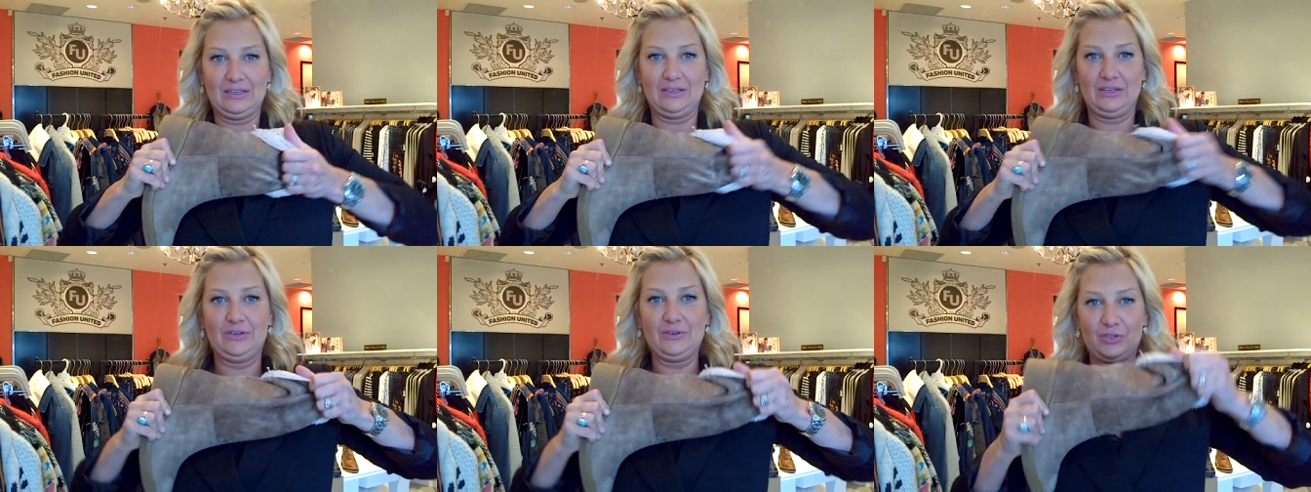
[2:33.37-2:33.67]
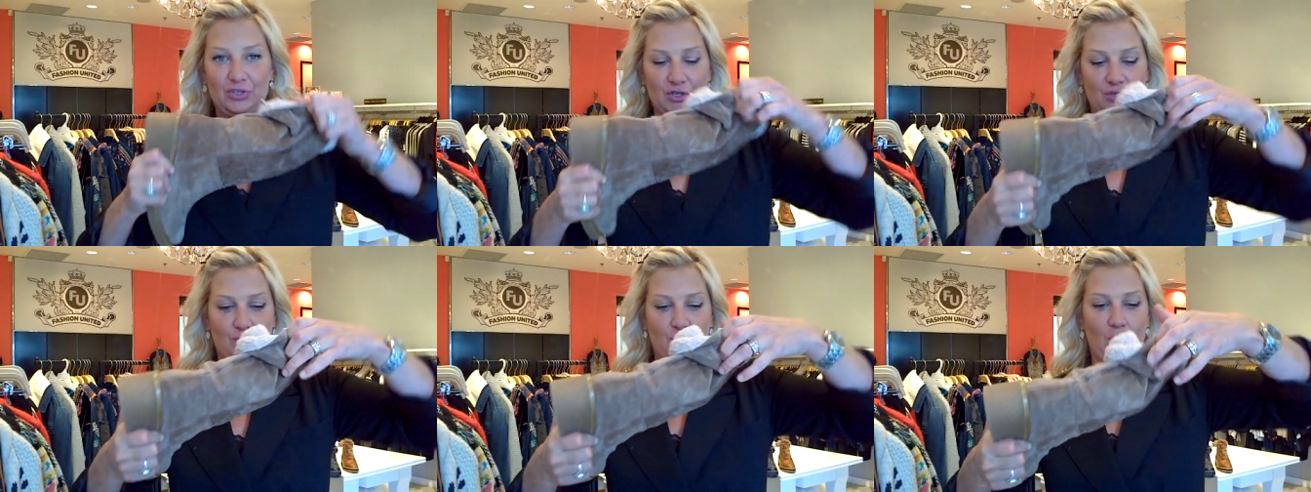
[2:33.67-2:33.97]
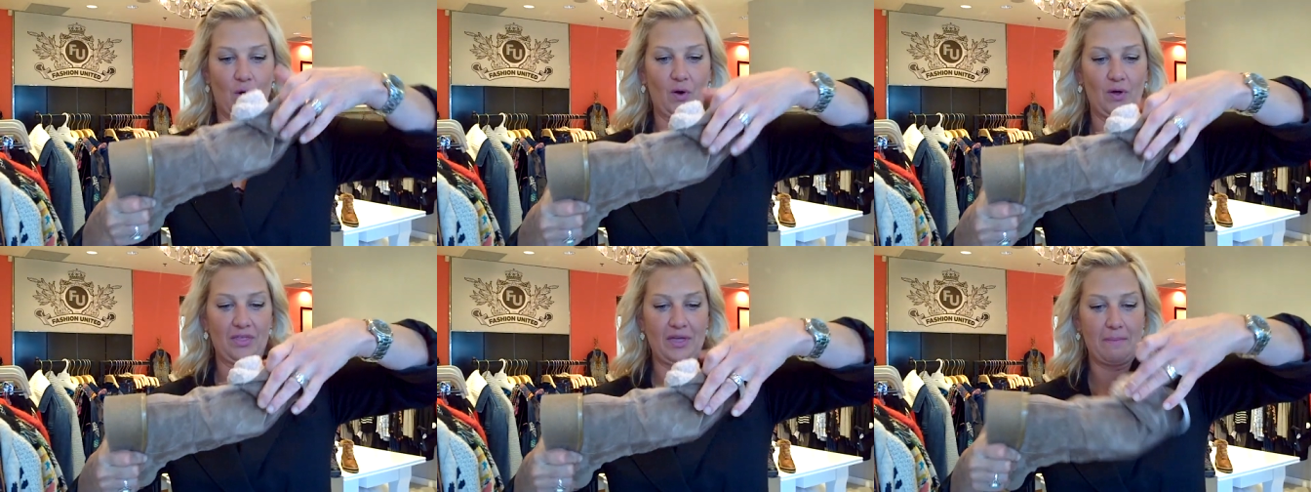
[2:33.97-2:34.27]
You just
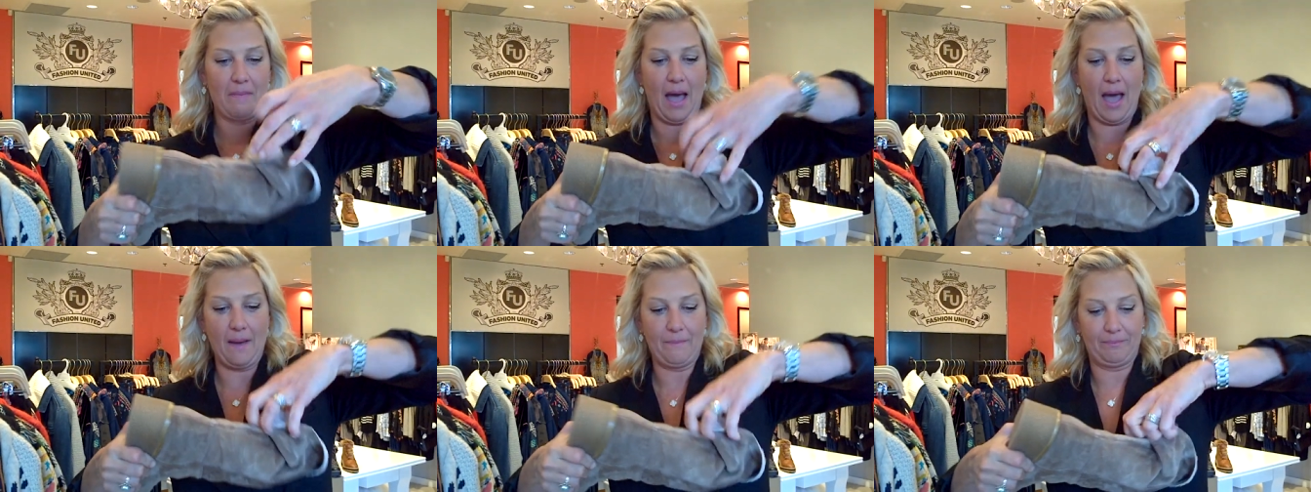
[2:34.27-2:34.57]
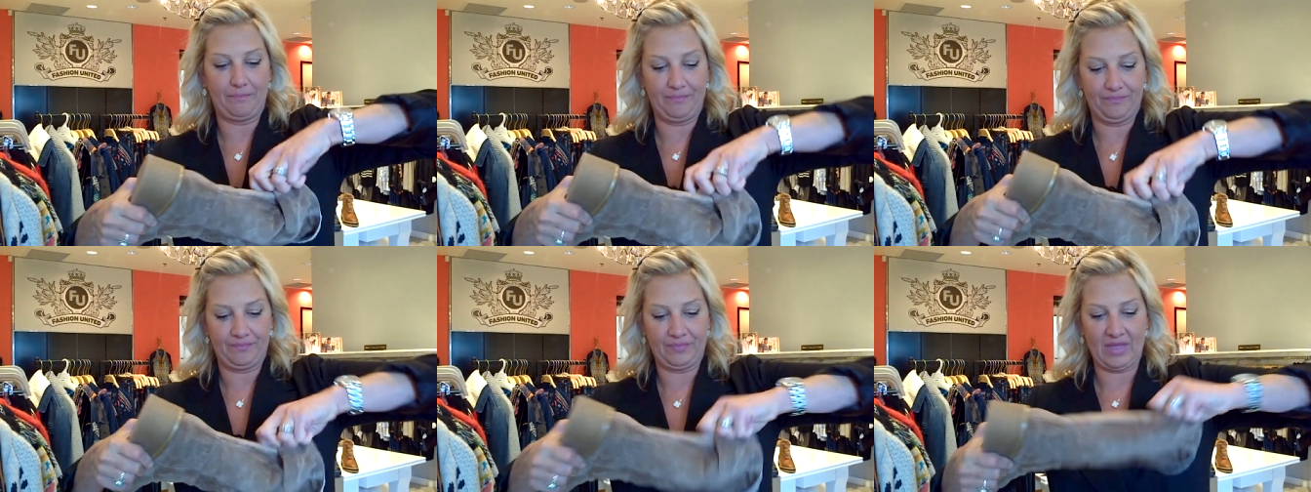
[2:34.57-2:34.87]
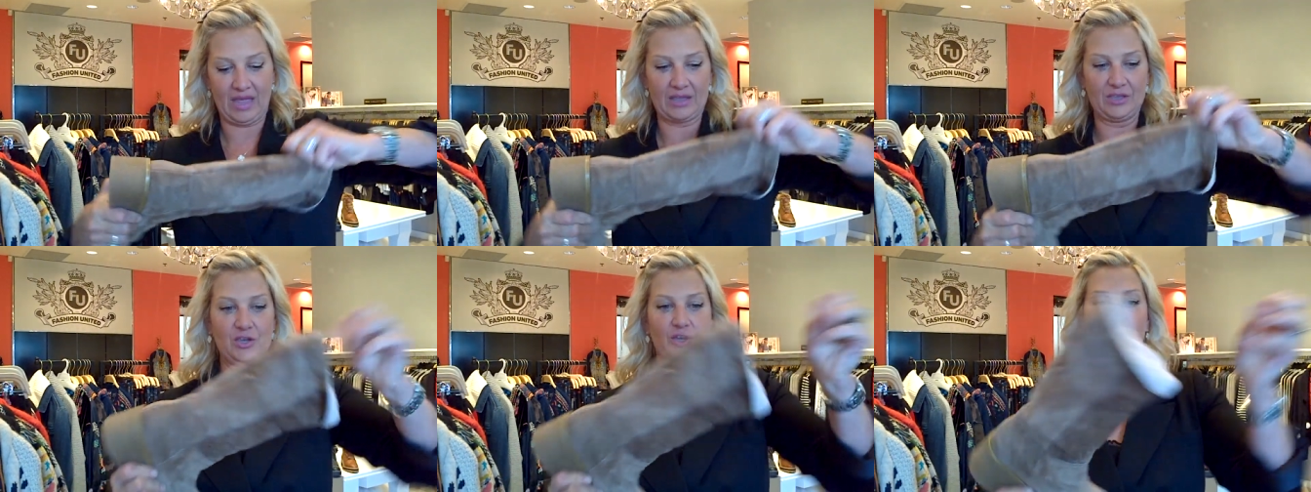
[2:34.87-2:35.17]
roll them up
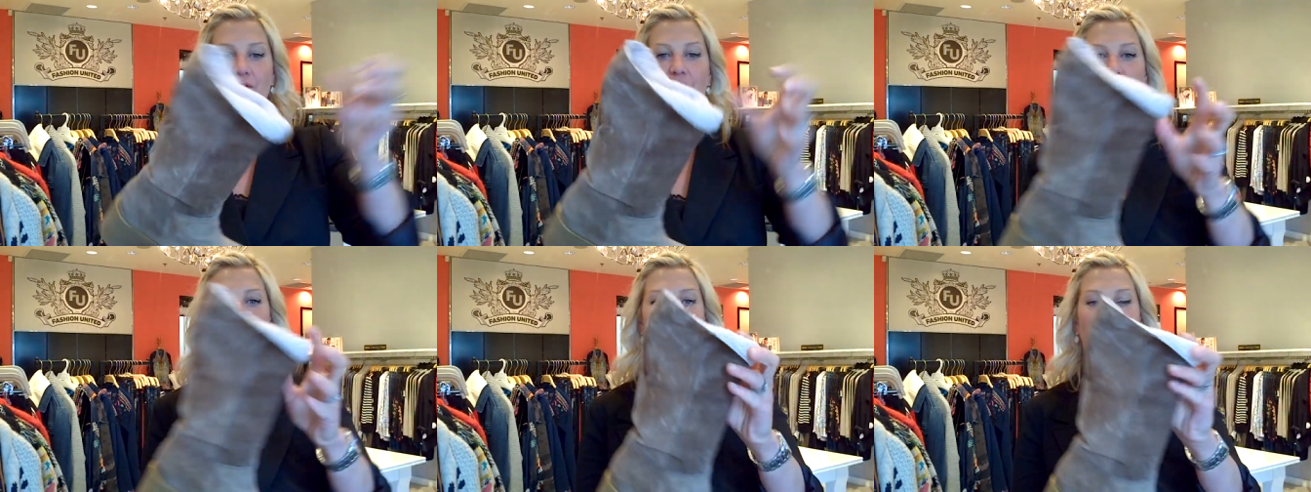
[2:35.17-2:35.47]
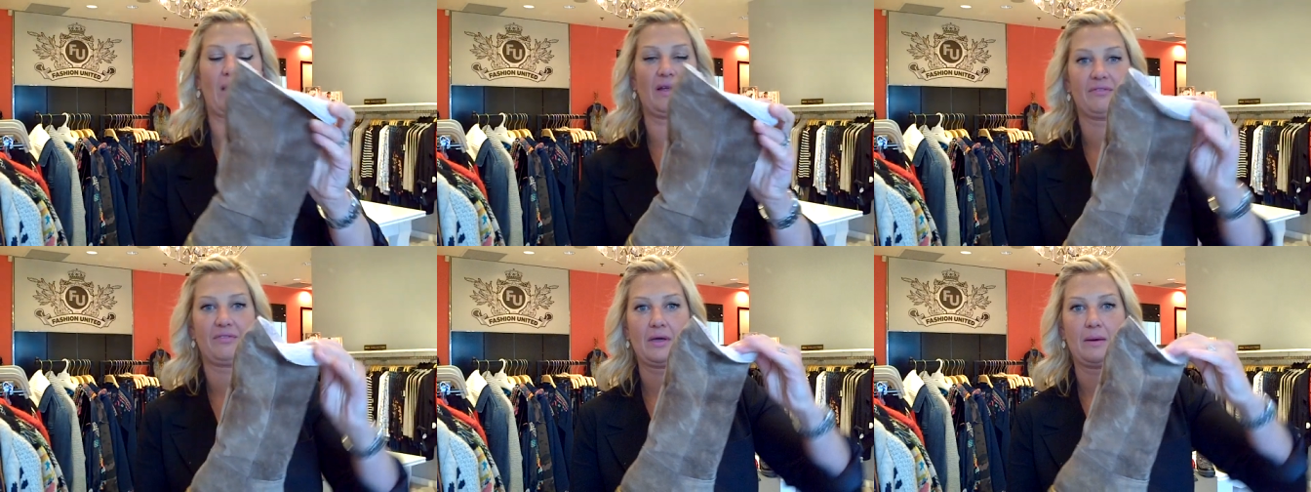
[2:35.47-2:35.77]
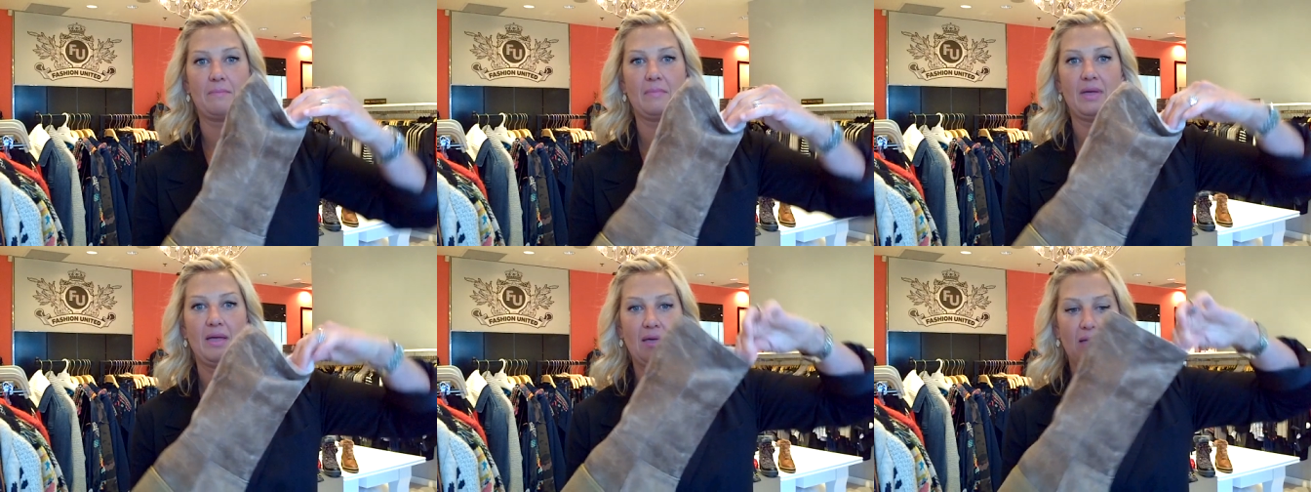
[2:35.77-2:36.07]
and you can wear
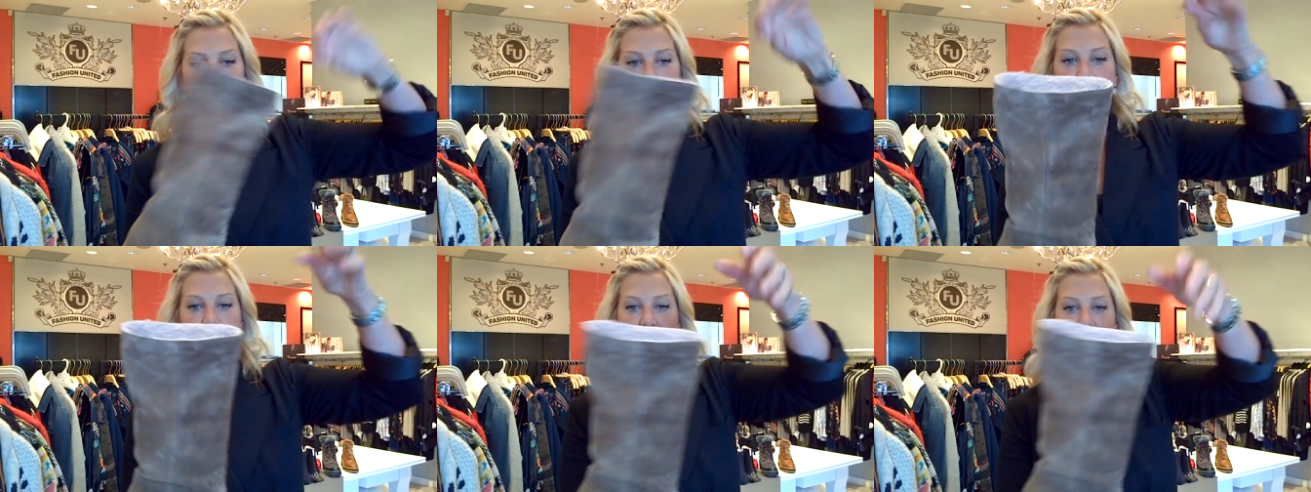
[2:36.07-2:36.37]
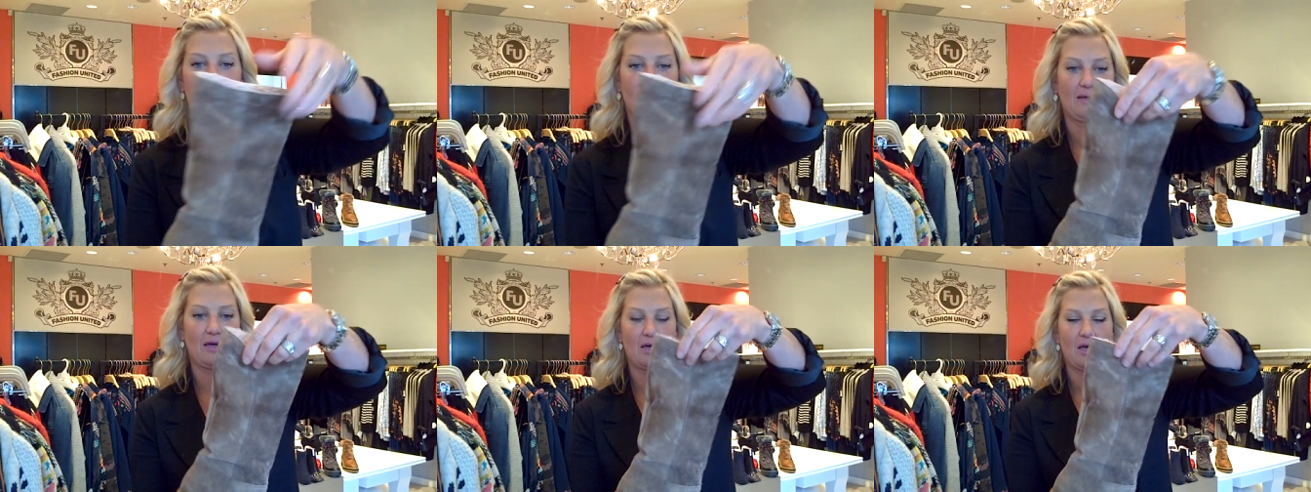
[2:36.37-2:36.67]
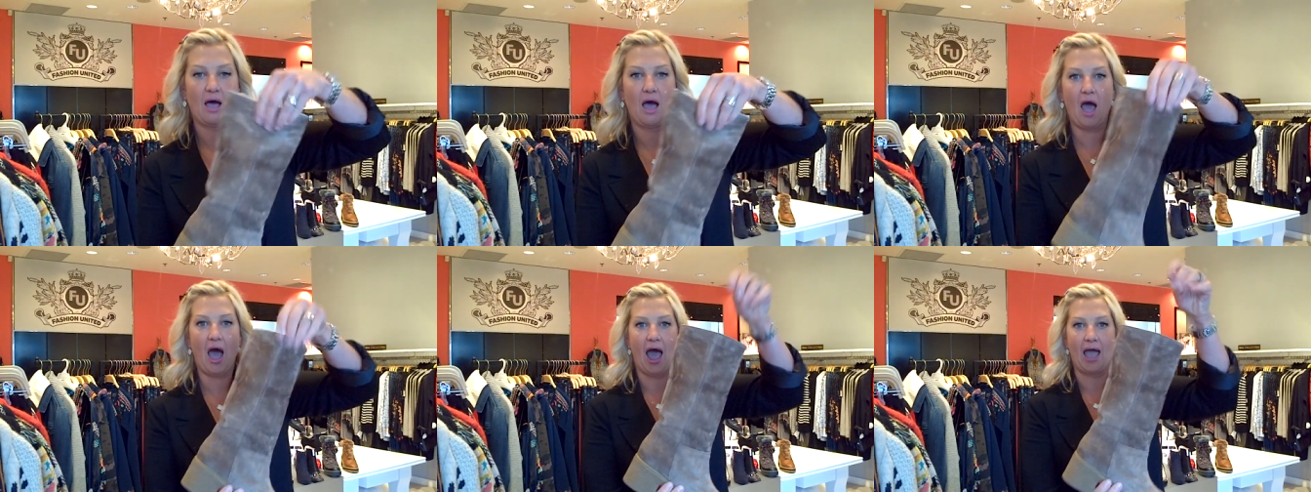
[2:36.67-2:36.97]
them
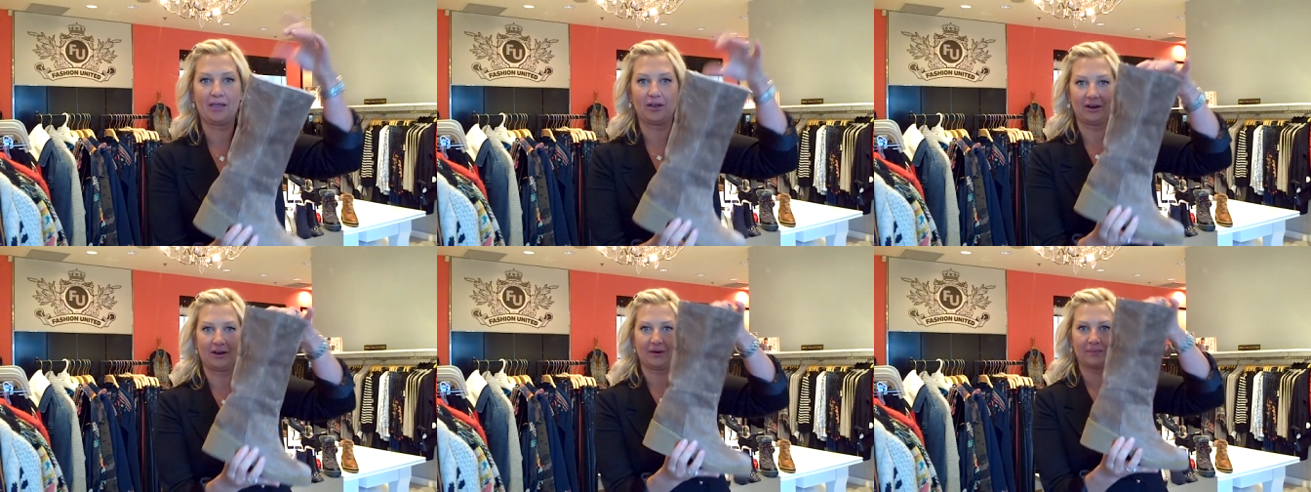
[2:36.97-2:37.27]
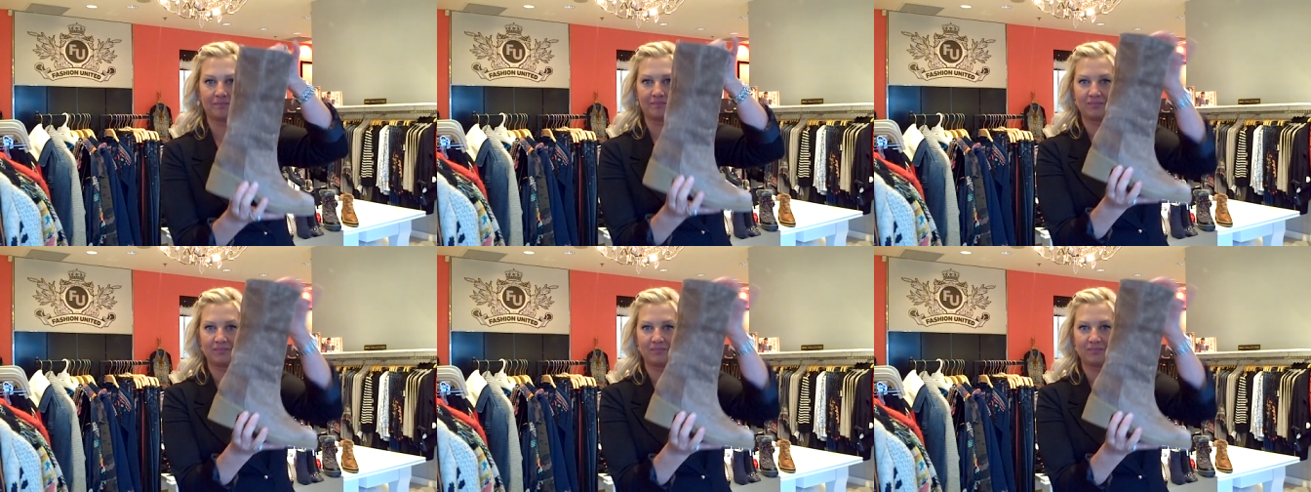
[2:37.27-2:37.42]
higher.